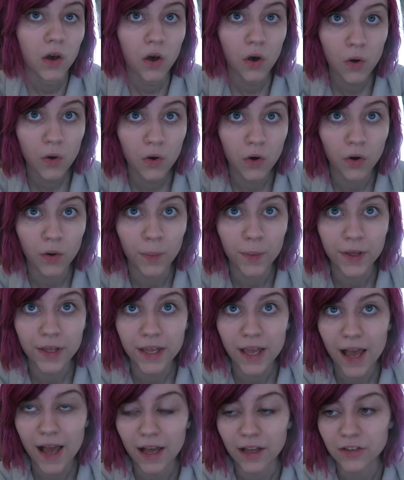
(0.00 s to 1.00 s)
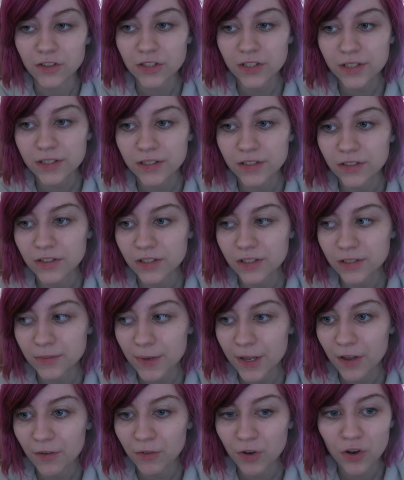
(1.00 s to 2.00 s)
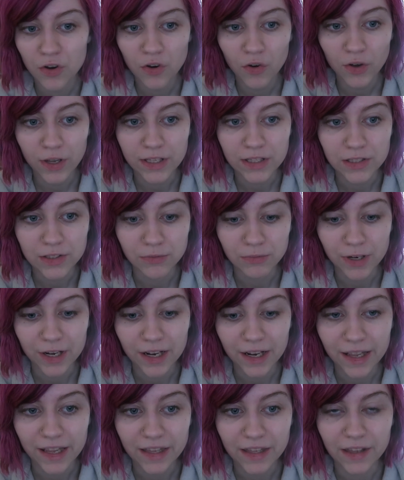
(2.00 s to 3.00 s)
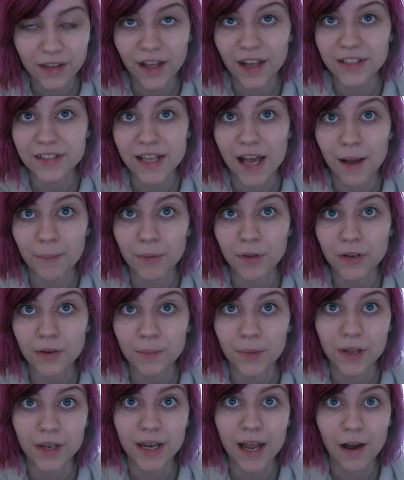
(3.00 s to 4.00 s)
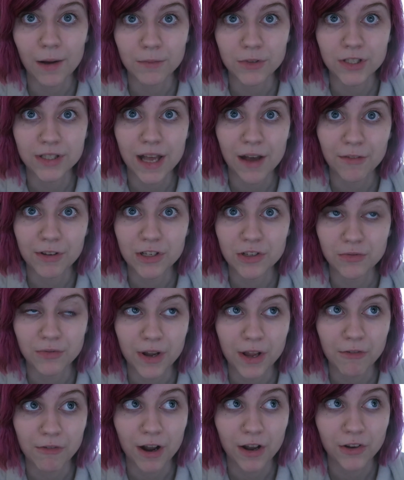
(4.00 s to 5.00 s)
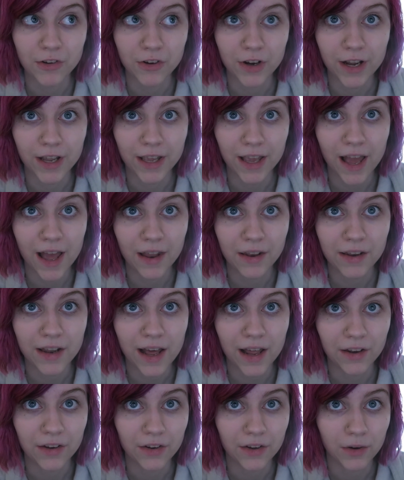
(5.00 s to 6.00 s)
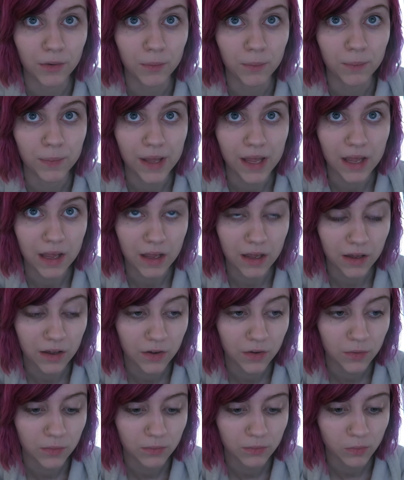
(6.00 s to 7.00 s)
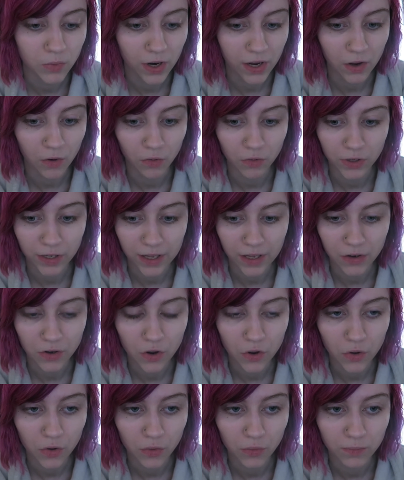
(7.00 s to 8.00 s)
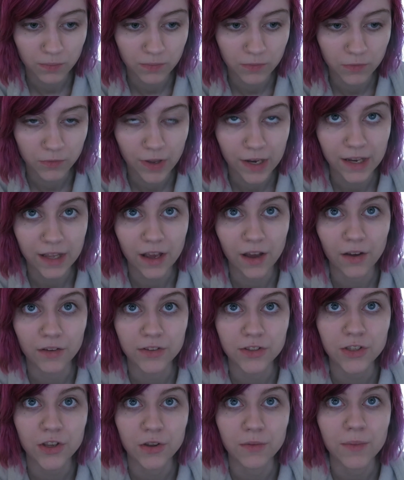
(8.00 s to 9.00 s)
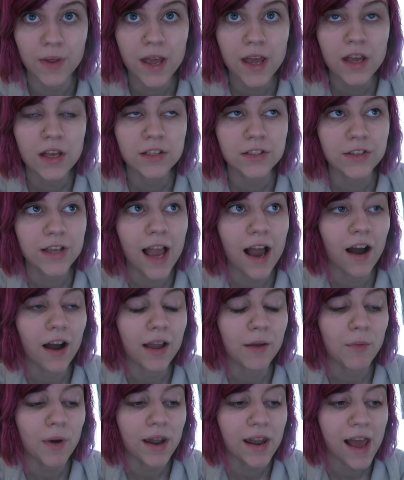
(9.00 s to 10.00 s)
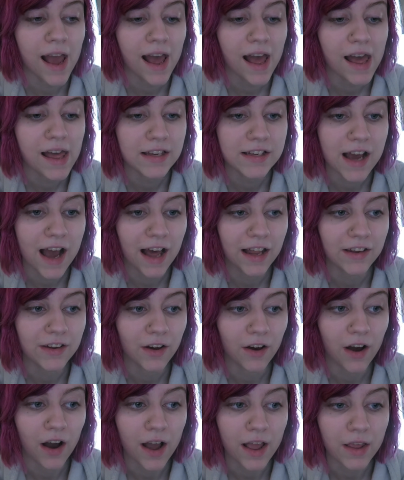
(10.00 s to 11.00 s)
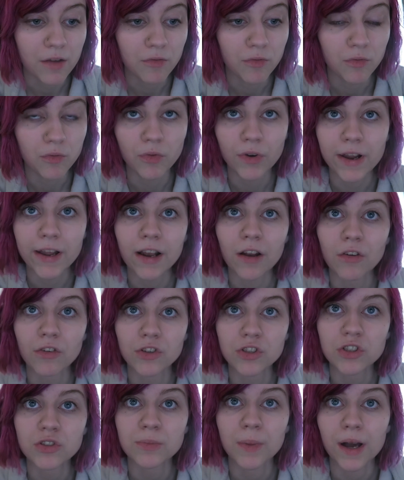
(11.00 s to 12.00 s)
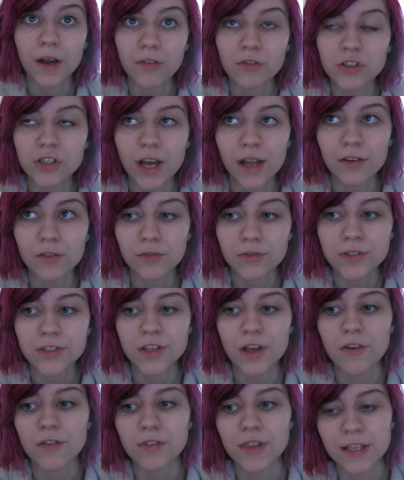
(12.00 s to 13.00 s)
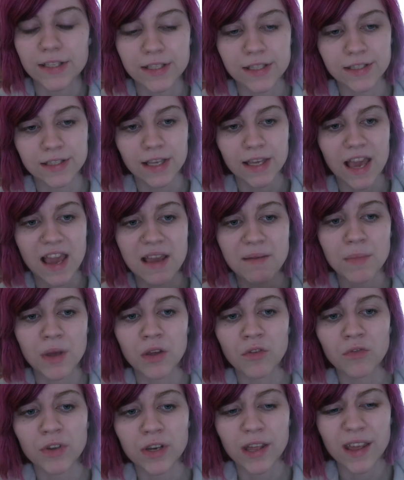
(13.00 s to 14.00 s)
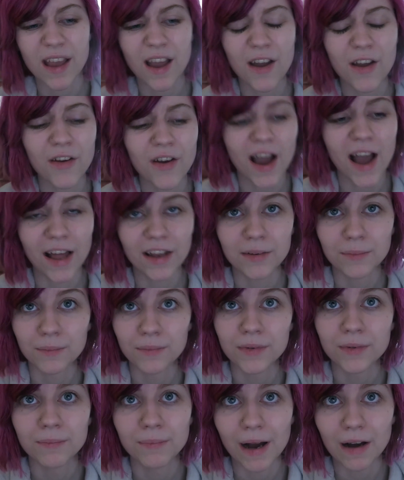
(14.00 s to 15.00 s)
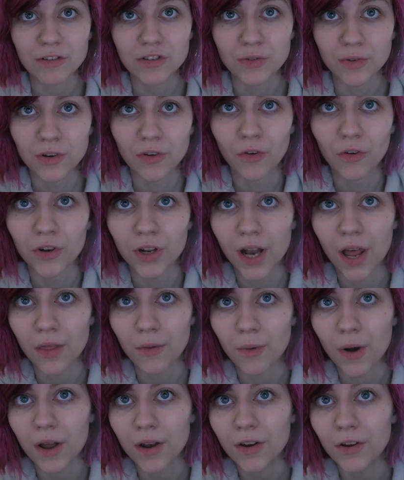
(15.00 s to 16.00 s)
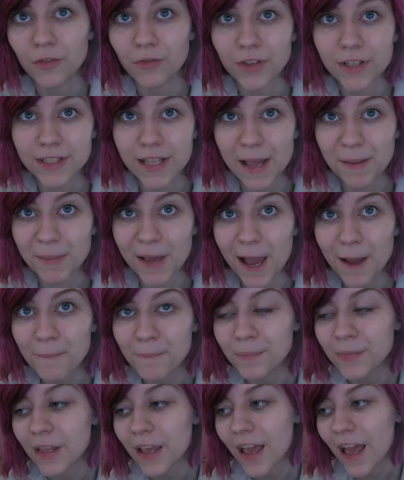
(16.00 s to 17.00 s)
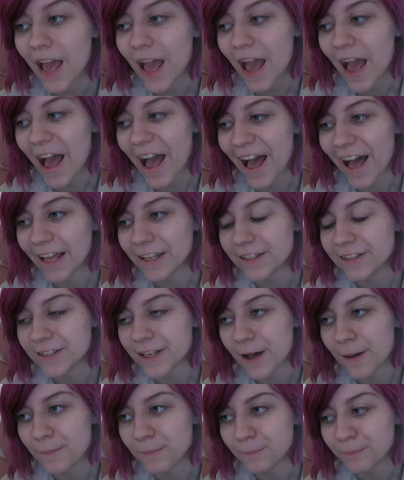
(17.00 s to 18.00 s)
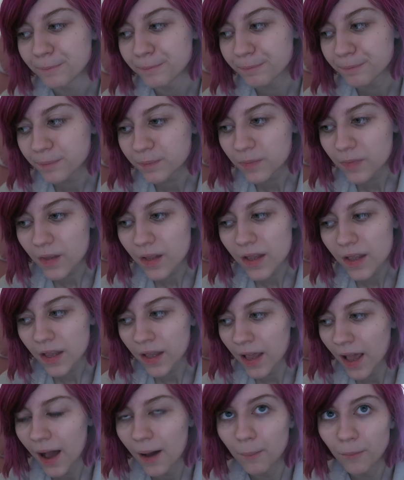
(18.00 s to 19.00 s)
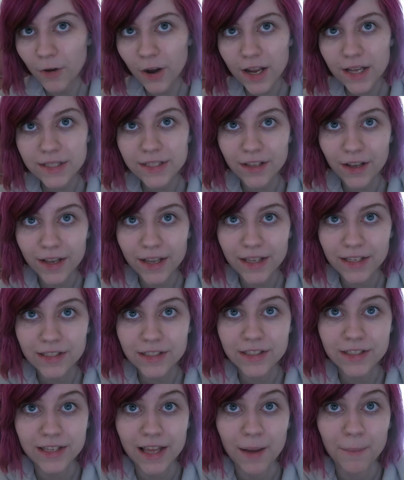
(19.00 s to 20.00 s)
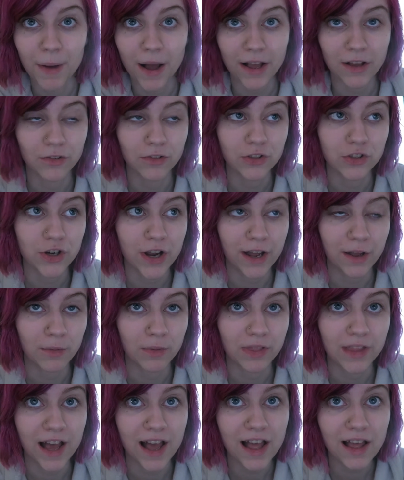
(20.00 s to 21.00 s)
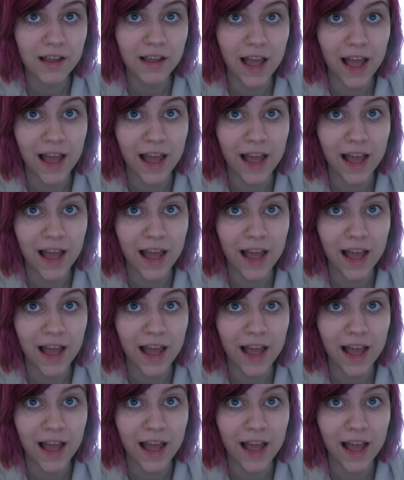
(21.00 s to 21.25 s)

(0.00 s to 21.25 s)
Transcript: But yeah, just a bit of an annoyance really that that's happened, but now I'm just having to re-render it again, and I'll be recording a new video soon. So yeah, I went ahead and I relaunched my old channel, so this is a gaming video, and I'm about to record another one of the same game. And yeah, I'm very excited to get back on track with that.